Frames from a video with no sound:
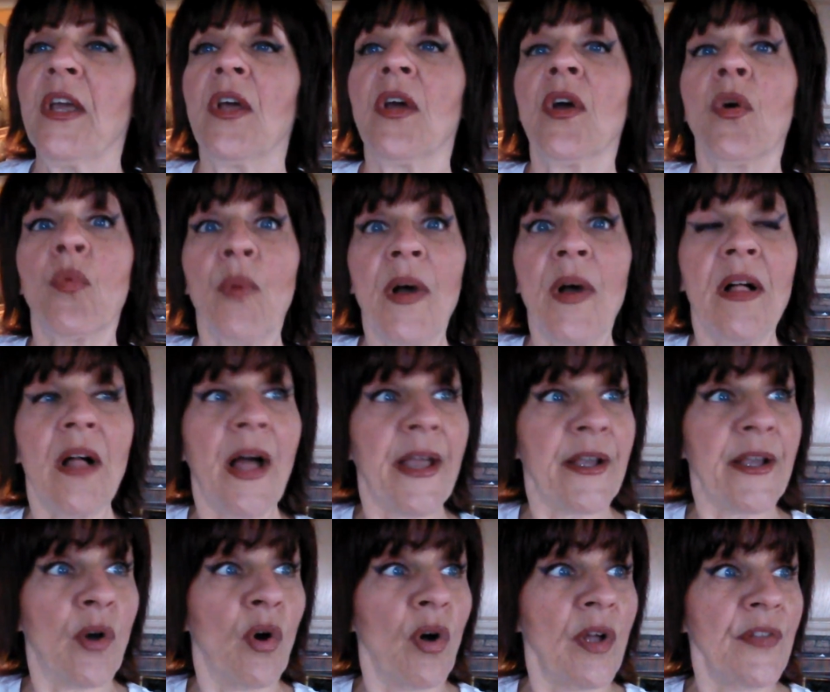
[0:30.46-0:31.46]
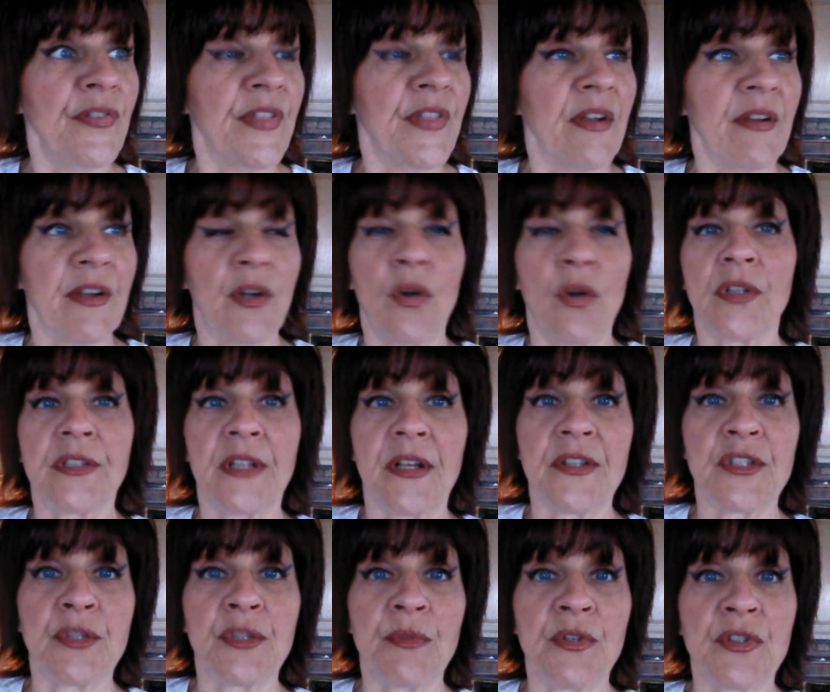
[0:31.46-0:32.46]
Well, I called there, I called
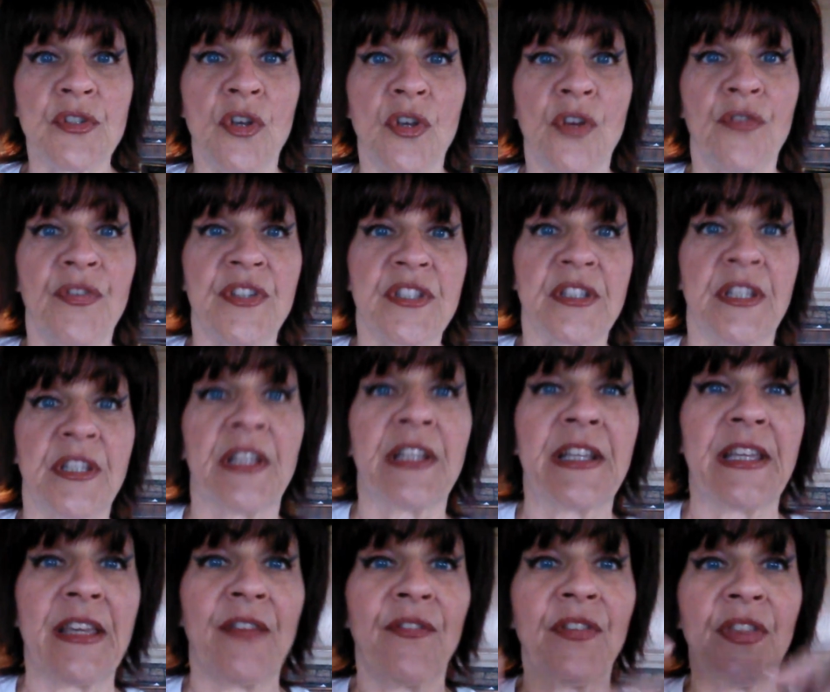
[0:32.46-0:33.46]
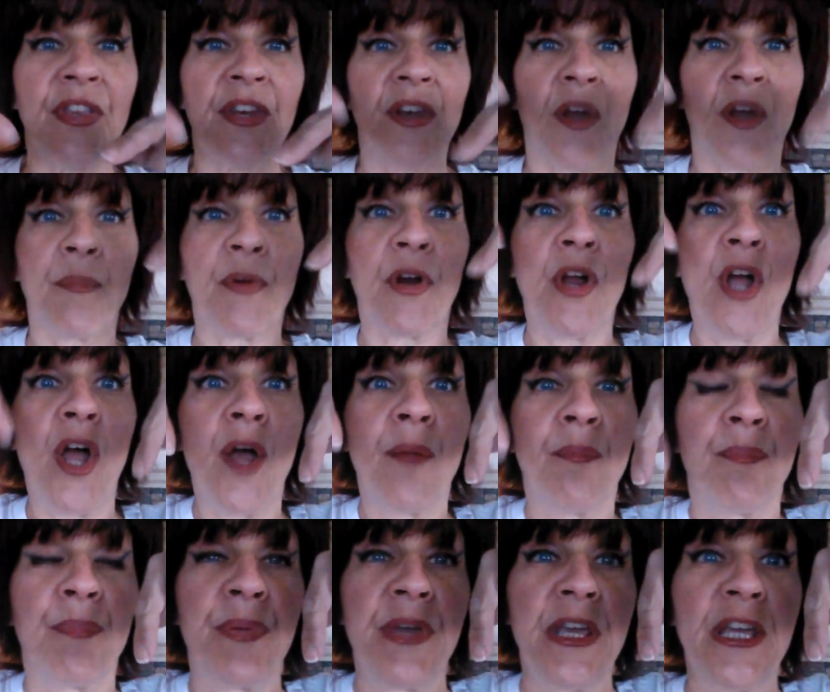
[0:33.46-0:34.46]
customer service, gonna give you the number
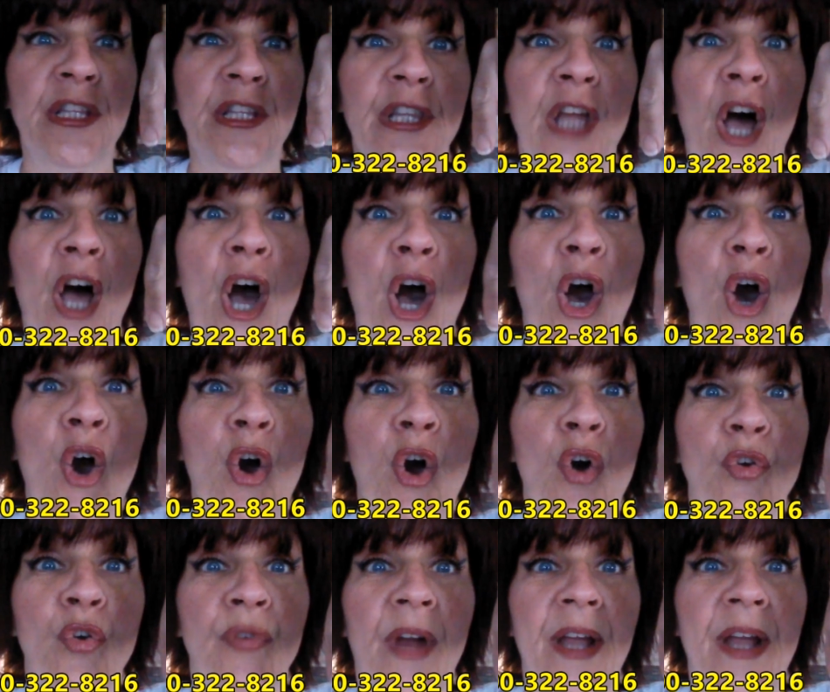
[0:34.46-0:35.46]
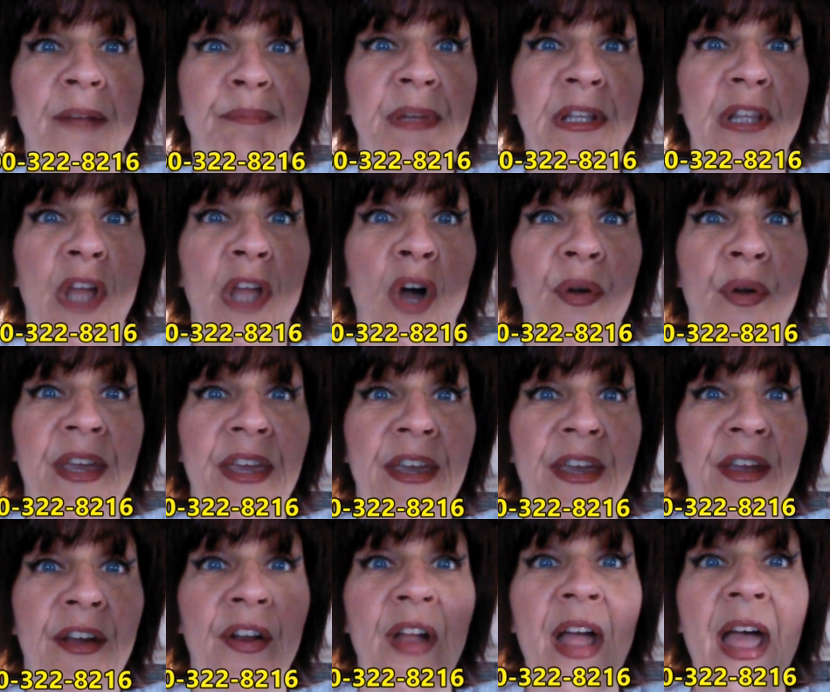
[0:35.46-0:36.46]
below, right below
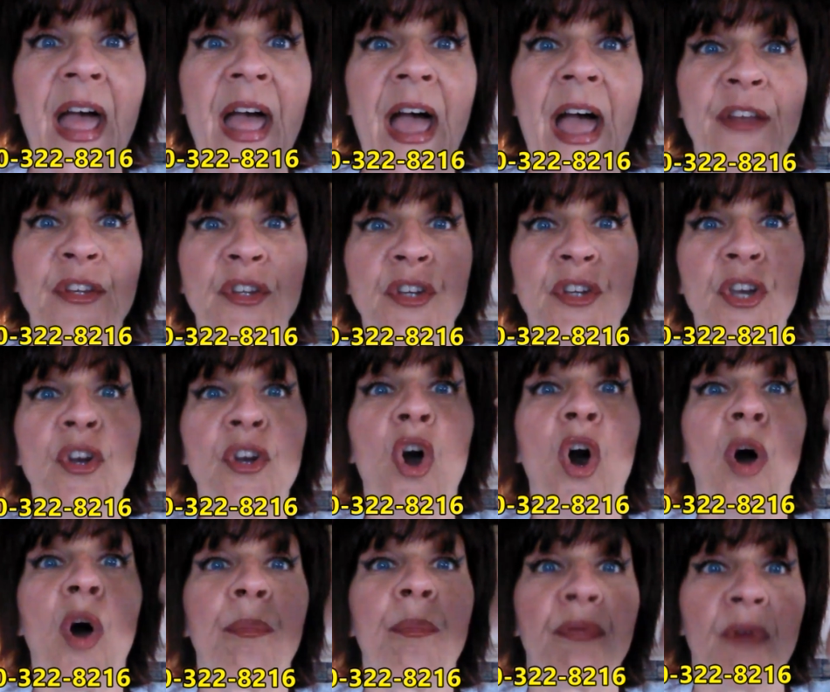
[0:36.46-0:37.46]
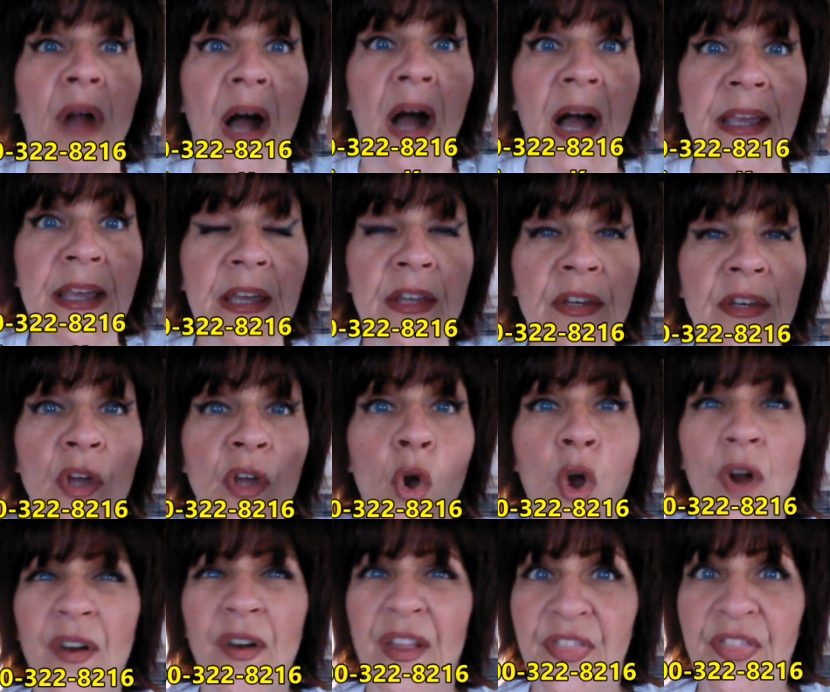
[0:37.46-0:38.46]
here, and you can call Brian,
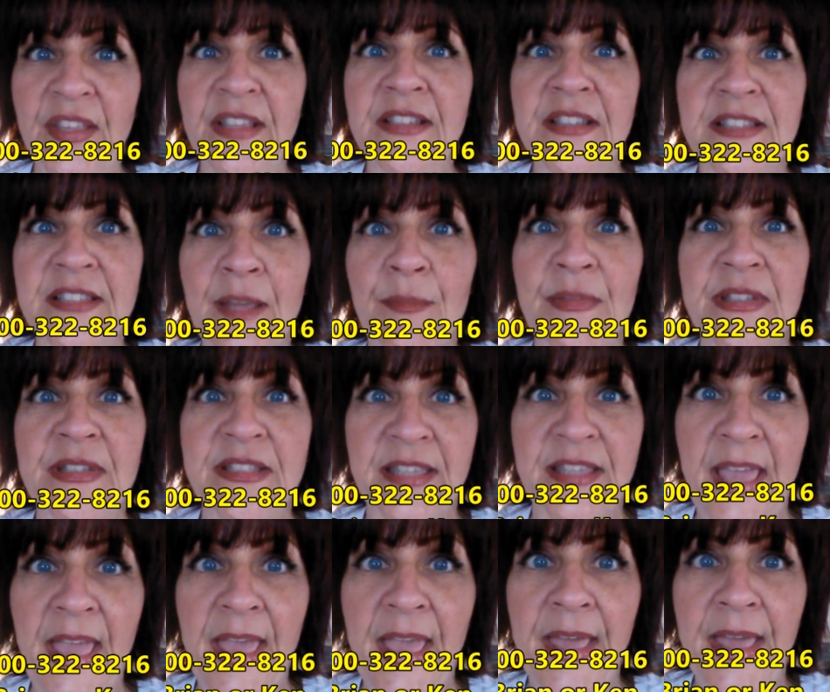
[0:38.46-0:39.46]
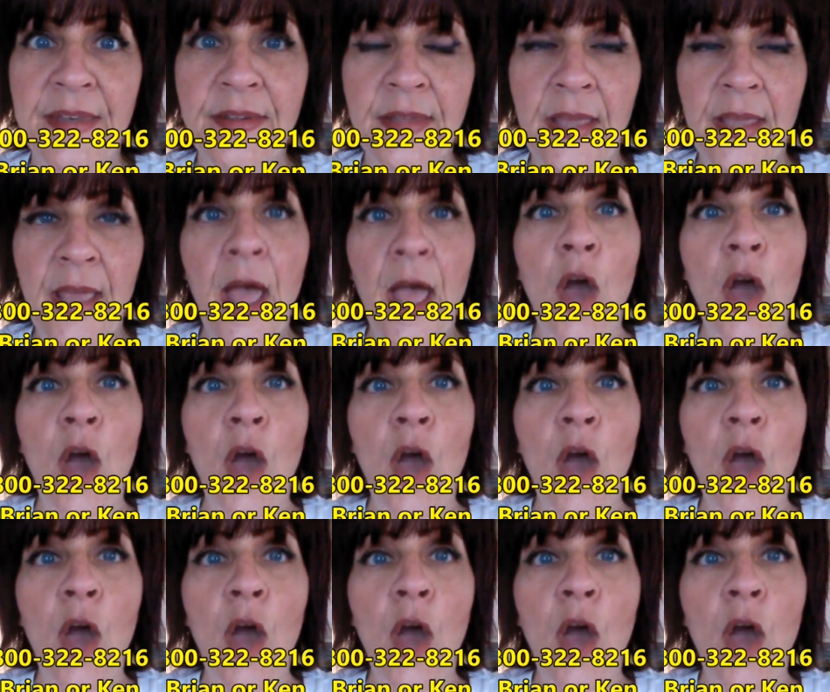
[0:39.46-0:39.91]
or I think his name is Ken.